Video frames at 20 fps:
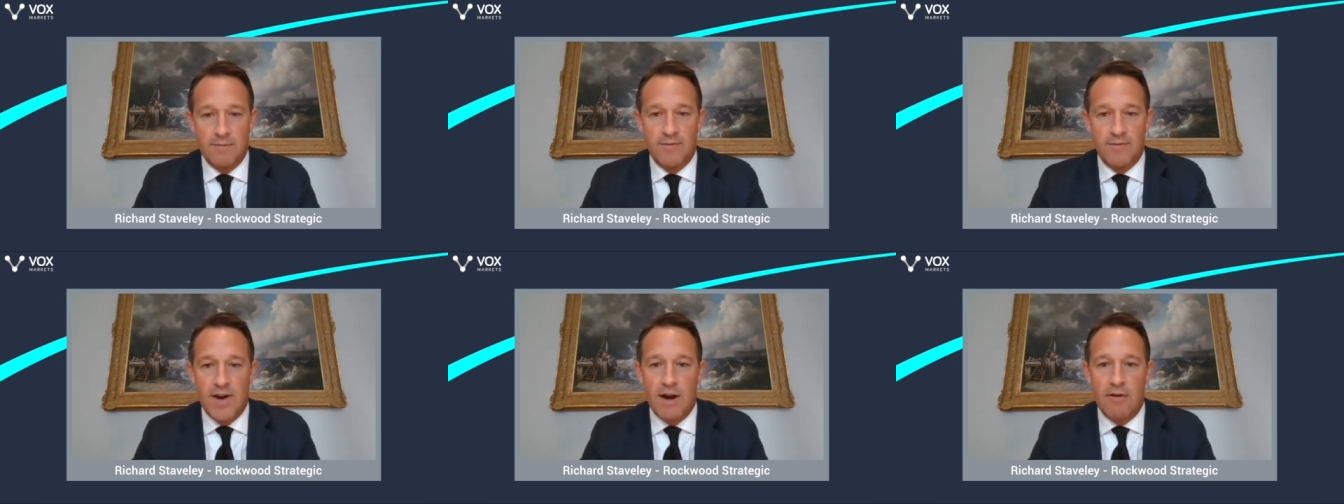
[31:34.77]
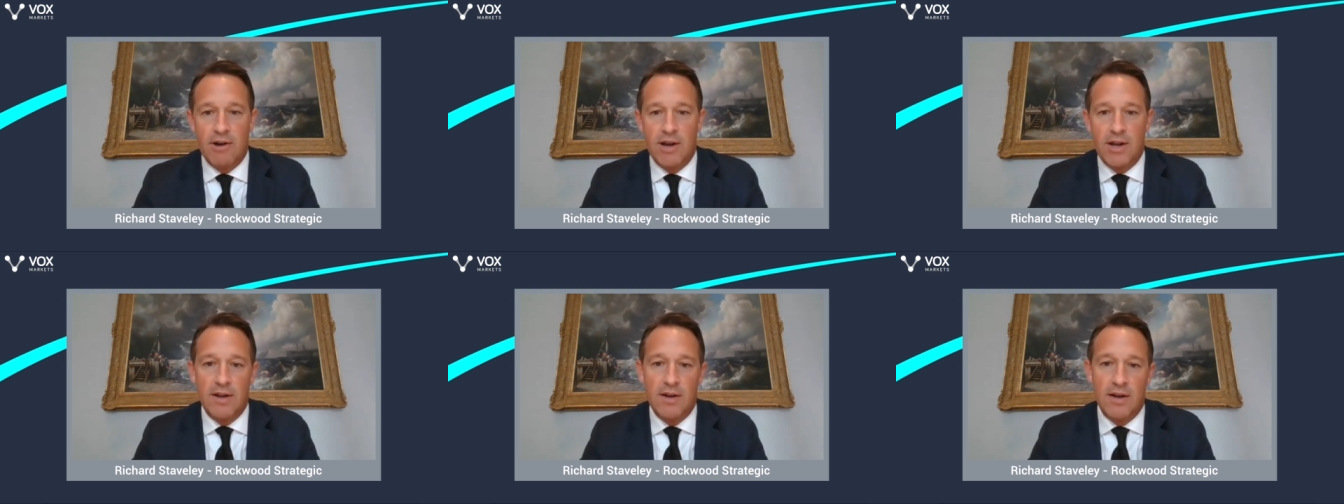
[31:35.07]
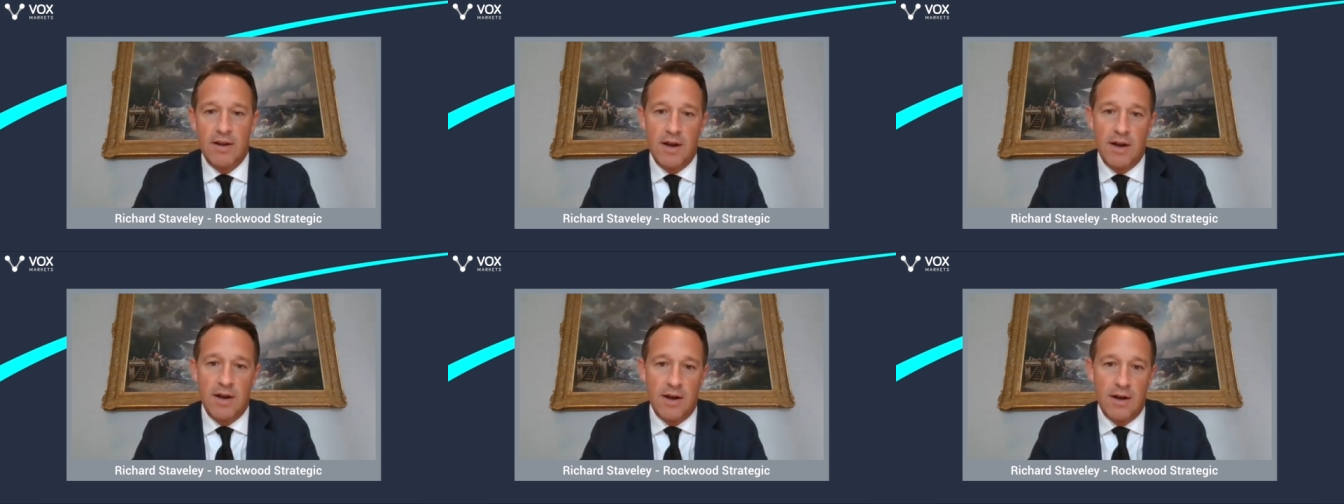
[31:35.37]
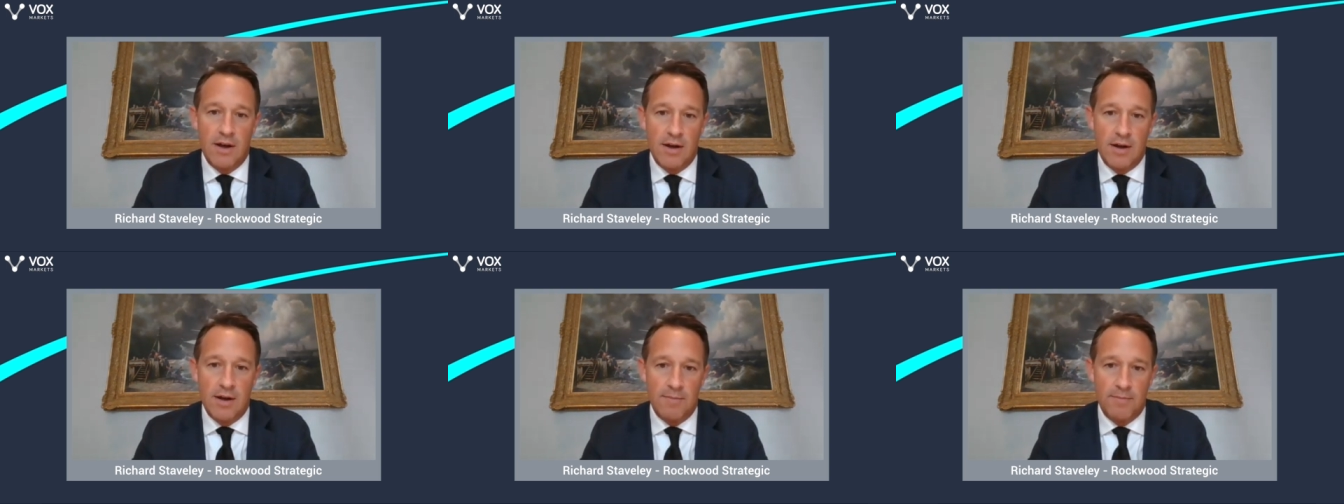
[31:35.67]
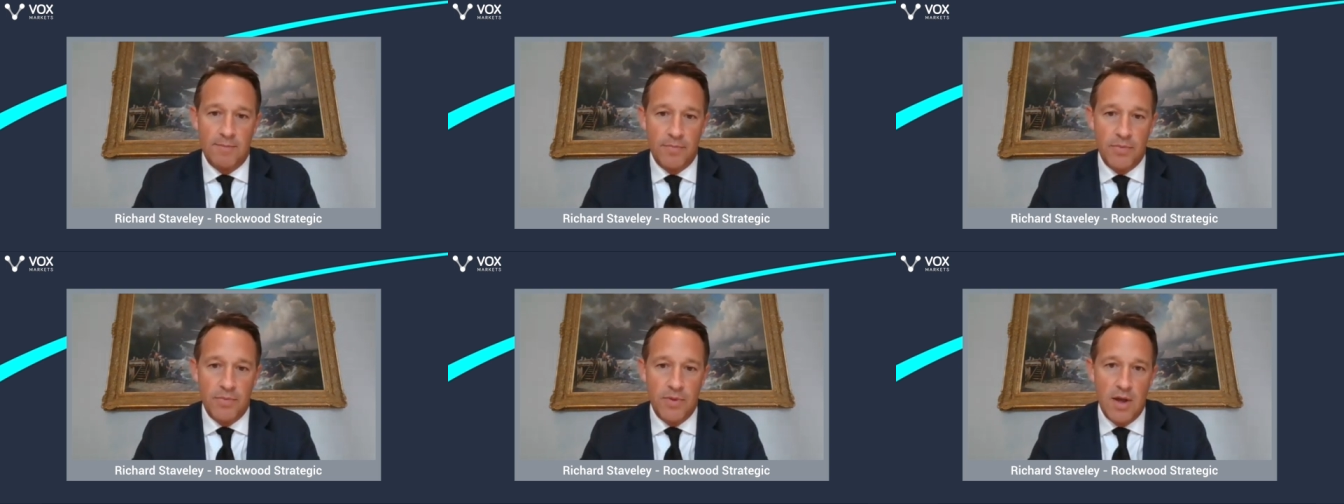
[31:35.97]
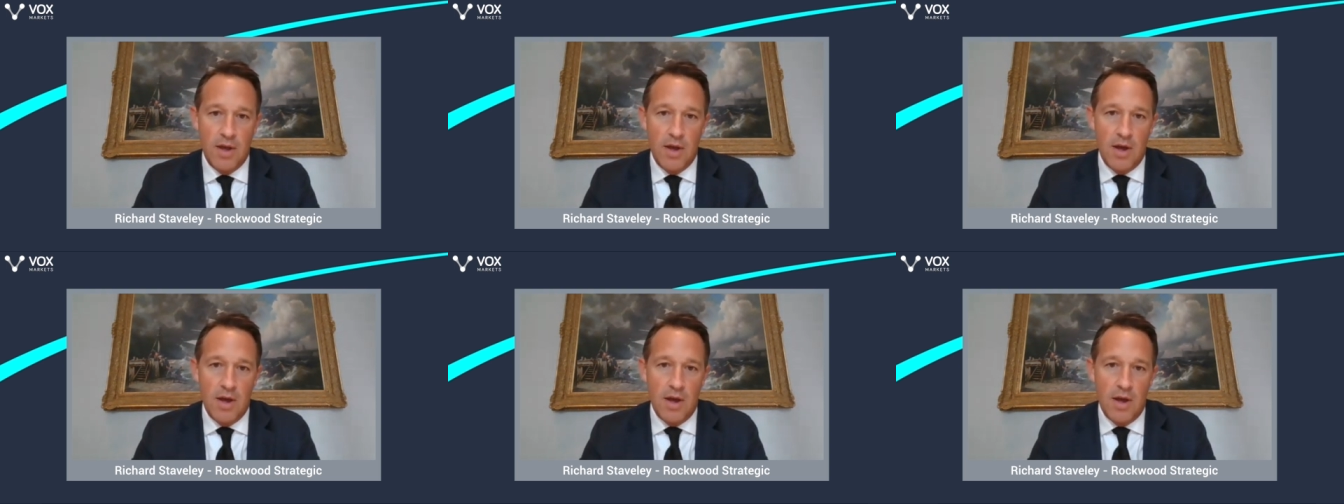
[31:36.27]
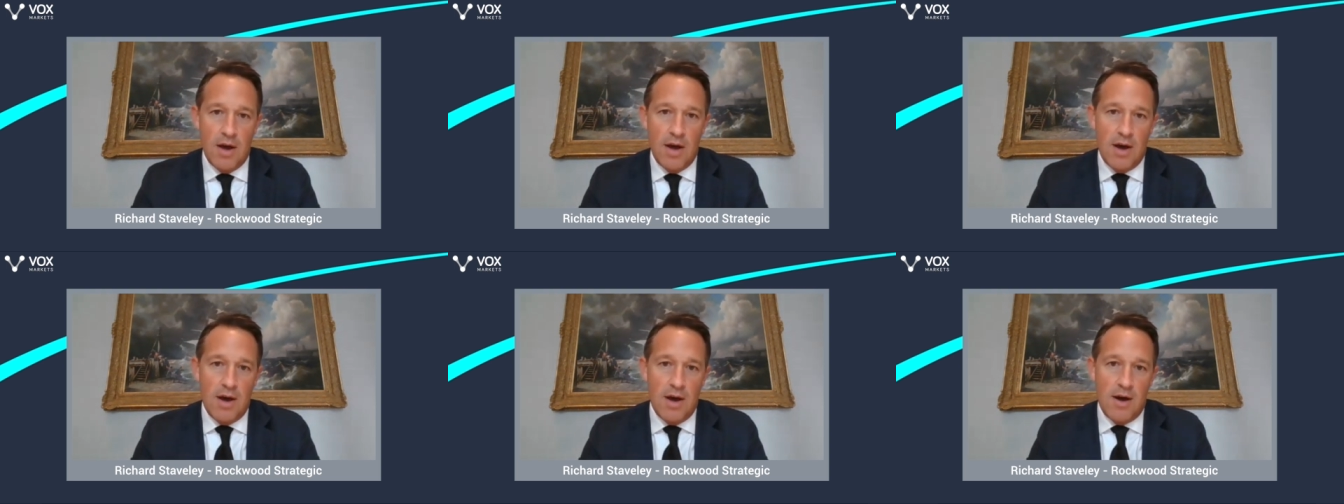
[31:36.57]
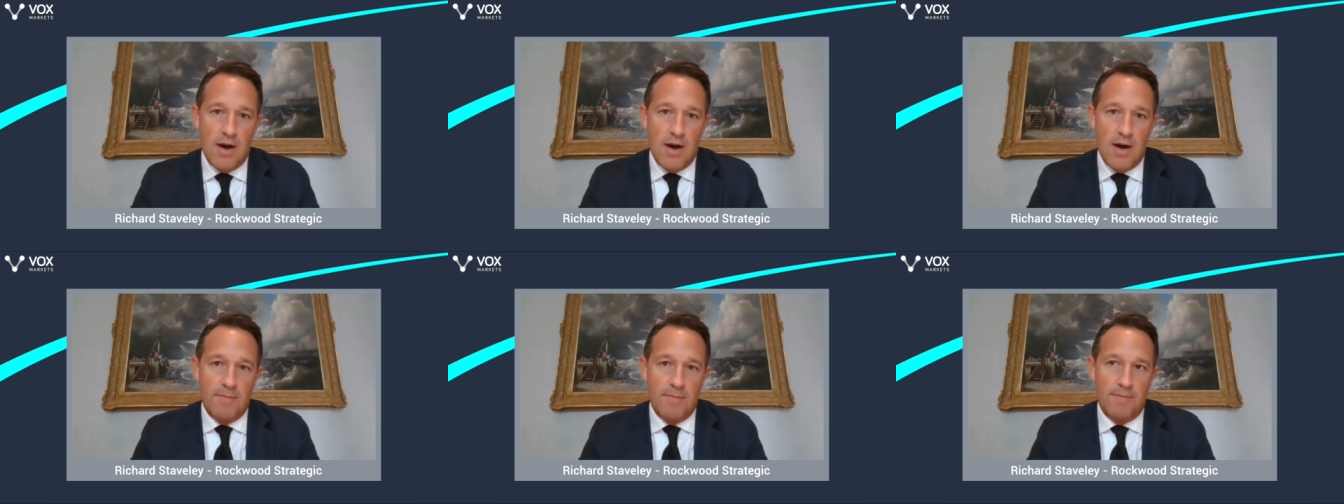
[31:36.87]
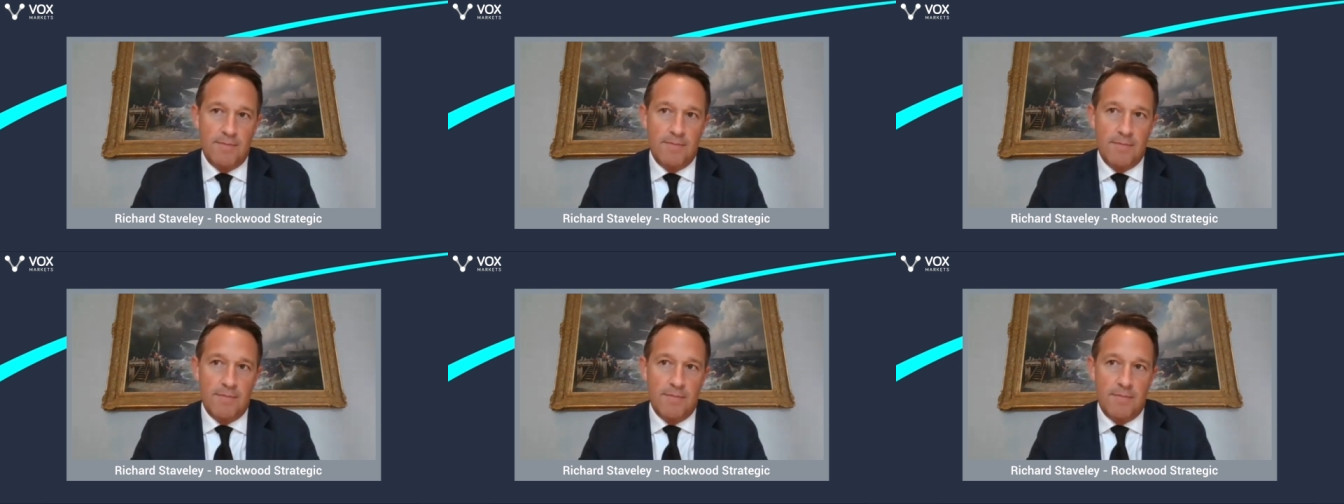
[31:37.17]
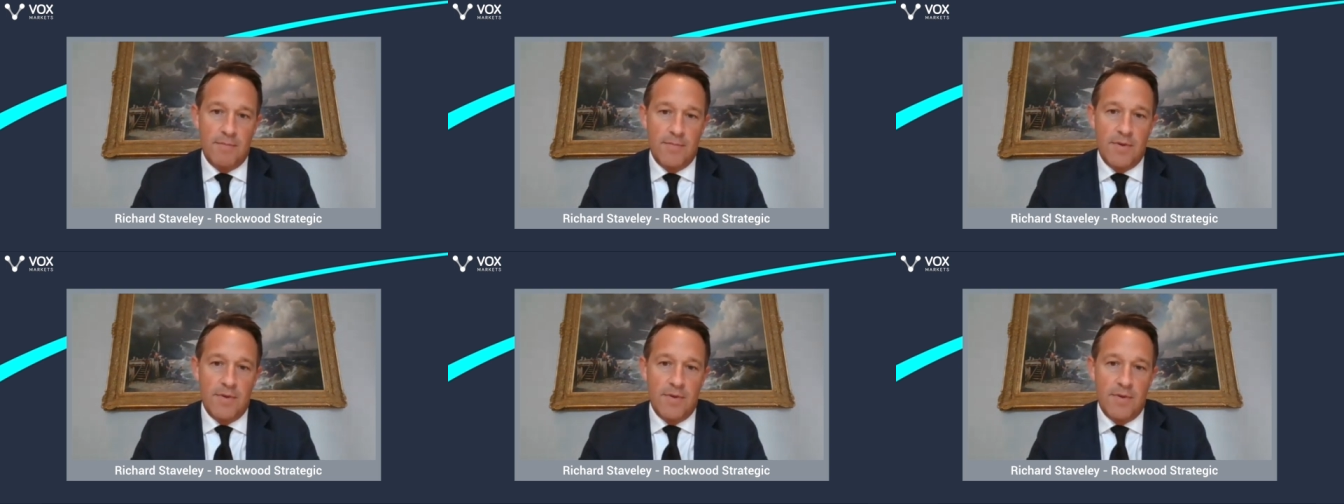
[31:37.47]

very conservative.